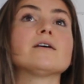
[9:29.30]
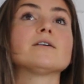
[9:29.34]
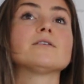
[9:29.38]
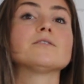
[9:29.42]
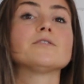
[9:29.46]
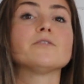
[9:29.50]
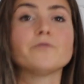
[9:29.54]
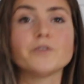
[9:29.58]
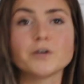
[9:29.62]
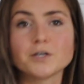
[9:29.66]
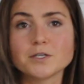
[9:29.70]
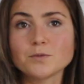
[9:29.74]

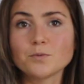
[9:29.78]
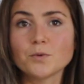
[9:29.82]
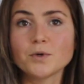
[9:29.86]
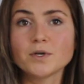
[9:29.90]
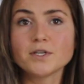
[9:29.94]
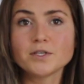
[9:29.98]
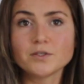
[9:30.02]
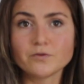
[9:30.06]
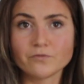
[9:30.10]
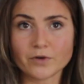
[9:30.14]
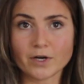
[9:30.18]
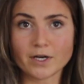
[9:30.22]
The first
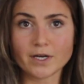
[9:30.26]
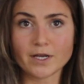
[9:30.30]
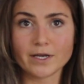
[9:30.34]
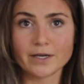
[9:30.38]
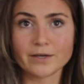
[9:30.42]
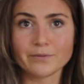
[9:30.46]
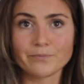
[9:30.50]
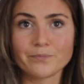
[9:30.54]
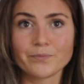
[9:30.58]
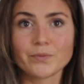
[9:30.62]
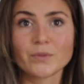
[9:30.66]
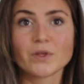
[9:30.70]
one is
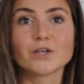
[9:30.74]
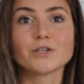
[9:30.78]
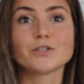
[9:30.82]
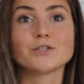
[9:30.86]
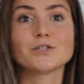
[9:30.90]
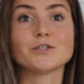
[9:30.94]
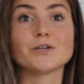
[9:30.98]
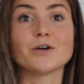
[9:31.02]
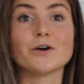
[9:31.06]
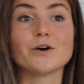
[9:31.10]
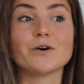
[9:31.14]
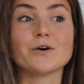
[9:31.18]
running.
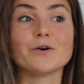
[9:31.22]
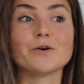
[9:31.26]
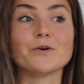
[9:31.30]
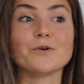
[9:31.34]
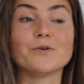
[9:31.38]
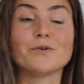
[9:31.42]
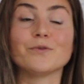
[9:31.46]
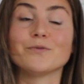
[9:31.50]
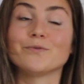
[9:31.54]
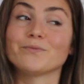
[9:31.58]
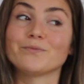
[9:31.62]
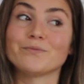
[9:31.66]

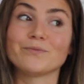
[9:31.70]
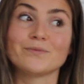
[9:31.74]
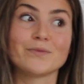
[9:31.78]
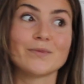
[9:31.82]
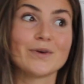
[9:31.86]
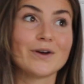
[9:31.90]
So